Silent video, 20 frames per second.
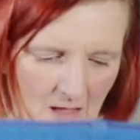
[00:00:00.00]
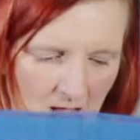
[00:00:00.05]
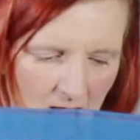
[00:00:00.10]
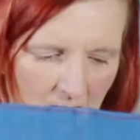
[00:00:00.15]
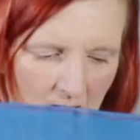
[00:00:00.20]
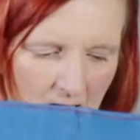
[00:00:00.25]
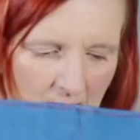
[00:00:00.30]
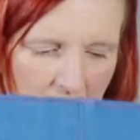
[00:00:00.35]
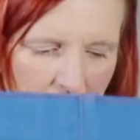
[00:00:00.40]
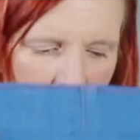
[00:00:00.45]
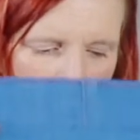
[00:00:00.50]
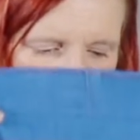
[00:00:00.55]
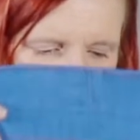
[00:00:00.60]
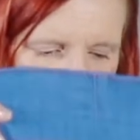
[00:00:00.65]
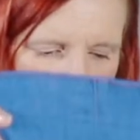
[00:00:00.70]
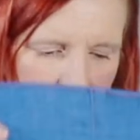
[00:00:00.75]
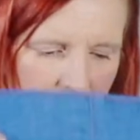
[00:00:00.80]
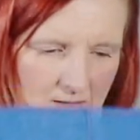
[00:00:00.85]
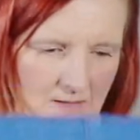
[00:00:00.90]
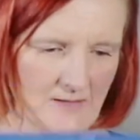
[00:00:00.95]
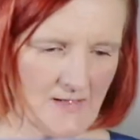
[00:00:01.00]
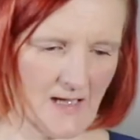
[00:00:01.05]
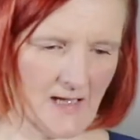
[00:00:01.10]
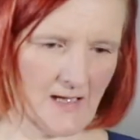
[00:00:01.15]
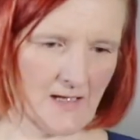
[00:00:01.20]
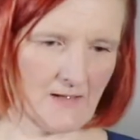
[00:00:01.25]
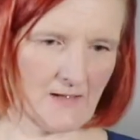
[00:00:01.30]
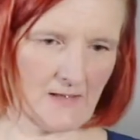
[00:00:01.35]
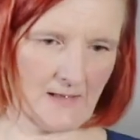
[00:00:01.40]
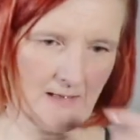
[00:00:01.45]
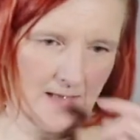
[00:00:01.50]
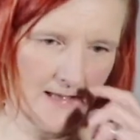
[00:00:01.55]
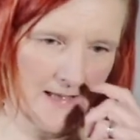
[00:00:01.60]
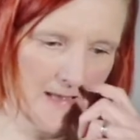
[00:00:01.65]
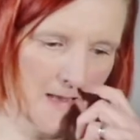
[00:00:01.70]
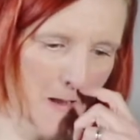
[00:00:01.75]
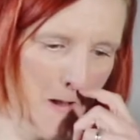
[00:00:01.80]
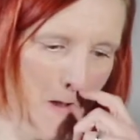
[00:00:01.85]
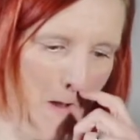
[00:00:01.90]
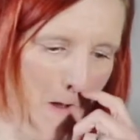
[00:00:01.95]
And then
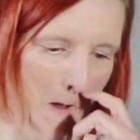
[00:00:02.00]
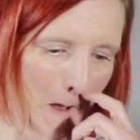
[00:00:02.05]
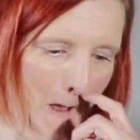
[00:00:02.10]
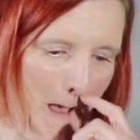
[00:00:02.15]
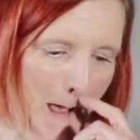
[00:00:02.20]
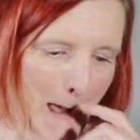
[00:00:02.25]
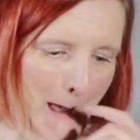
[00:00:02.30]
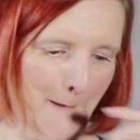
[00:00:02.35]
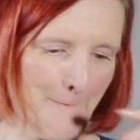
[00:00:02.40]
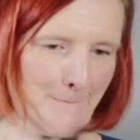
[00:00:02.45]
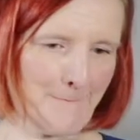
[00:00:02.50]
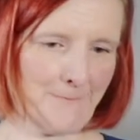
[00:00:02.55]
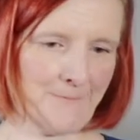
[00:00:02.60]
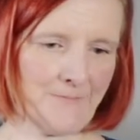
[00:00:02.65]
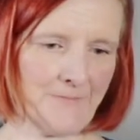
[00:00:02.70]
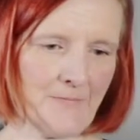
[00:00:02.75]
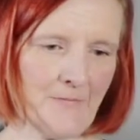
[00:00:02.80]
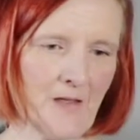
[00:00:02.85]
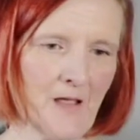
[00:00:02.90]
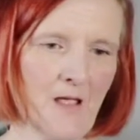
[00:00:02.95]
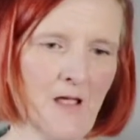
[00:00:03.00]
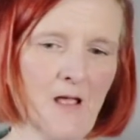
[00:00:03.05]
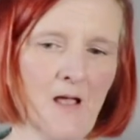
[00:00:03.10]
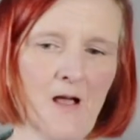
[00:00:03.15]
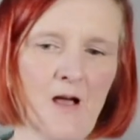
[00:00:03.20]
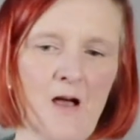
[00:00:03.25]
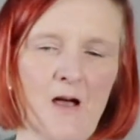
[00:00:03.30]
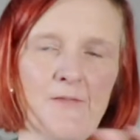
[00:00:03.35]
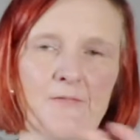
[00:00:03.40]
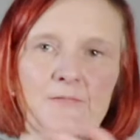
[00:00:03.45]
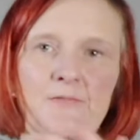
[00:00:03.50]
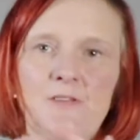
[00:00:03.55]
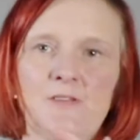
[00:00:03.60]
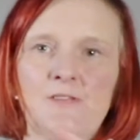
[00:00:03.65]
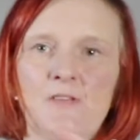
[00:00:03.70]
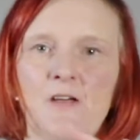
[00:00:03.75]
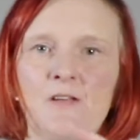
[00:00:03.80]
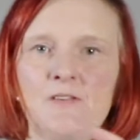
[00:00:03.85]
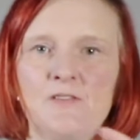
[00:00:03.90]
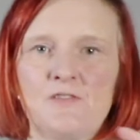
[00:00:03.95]
secondly, I've
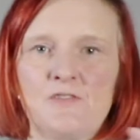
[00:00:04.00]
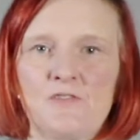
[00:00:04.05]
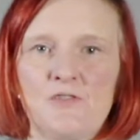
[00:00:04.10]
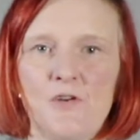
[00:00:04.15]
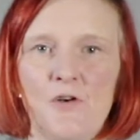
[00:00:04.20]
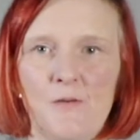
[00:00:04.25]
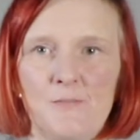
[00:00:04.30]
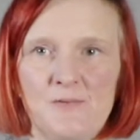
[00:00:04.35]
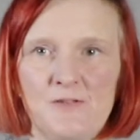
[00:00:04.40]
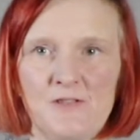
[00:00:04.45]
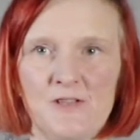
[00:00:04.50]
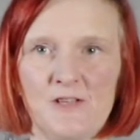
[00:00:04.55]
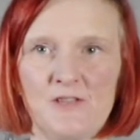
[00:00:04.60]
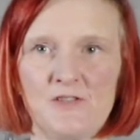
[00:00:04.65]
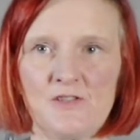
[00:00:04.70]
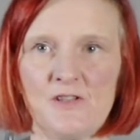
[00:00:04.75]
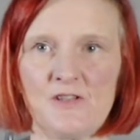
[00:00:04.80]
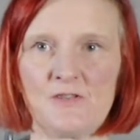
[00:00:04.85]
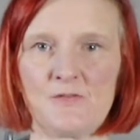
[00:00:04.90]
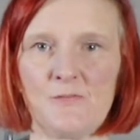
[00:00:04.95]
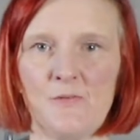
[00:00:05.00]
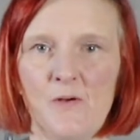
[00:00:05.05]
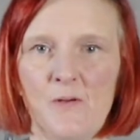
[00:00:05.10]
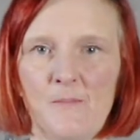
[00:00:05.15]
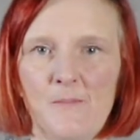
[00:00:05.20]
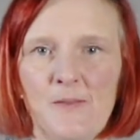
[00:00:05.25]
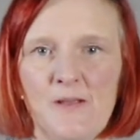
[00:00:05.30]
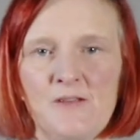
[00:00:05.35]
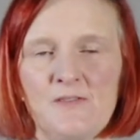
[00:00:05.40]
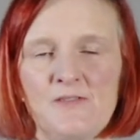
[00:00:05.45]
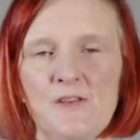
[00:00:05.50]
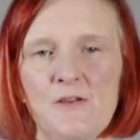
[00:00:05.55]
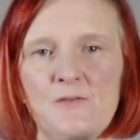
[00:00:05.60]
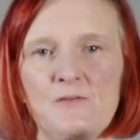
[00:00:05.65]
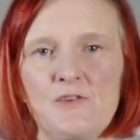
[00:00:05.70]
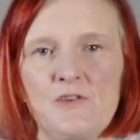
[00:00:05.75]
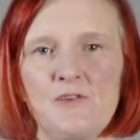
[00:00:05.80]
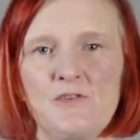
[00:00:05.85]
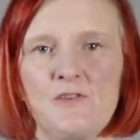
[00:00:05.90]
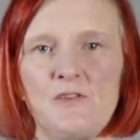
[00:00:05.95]
decided to top stitch this one because I was
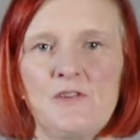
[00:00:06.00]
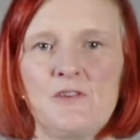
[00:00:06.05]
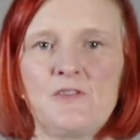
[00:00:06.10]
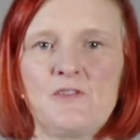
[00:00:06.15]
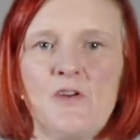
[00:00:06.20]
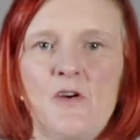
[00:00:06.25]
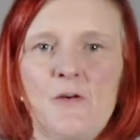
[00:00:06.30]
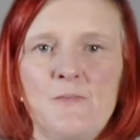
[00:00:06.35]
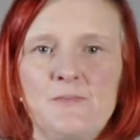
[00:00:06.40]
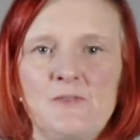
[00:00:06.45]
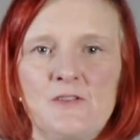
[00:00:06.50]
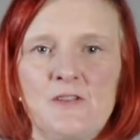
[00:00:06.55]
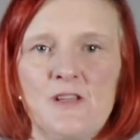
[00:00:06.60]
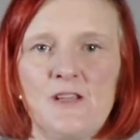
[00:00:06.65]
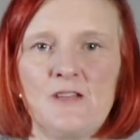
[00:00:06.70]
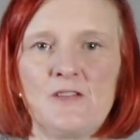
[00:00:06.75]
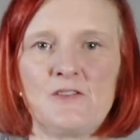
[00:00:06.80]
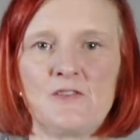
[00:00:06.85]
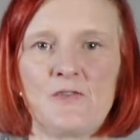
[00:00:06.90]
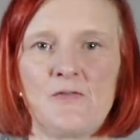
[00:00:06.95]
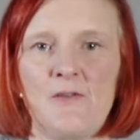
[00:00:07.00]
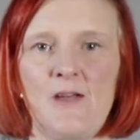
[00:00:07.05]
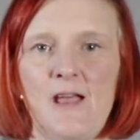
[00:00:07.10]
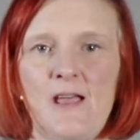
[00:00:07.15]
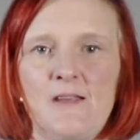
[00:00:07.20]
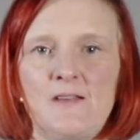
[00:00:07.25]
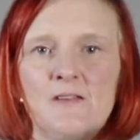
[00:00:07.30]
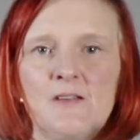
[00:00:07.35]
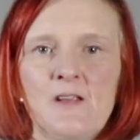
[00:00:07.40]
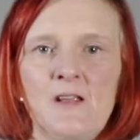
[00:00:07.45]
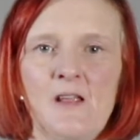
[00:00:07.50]
using the top stitch thread